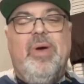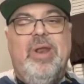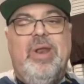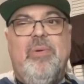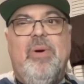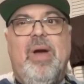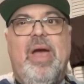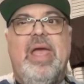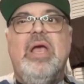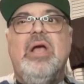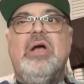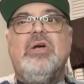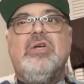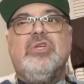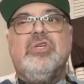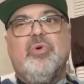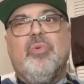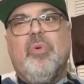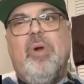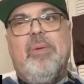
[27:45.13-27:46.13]
anyway,
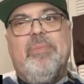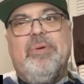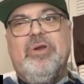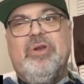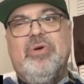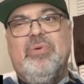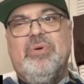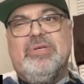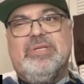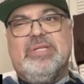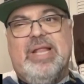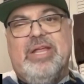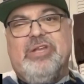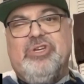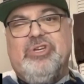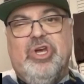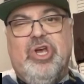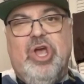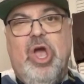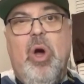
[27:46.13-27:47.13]
so what I'm gonna do is let
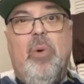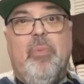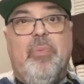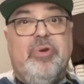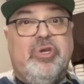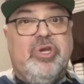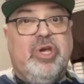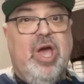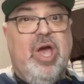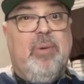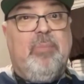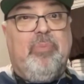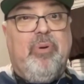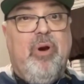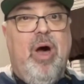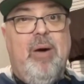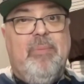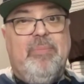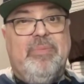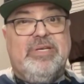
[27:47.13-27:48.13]
you go, but you gotta
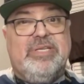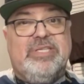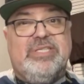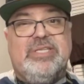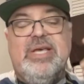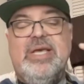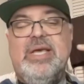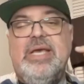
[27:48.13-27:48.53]
promise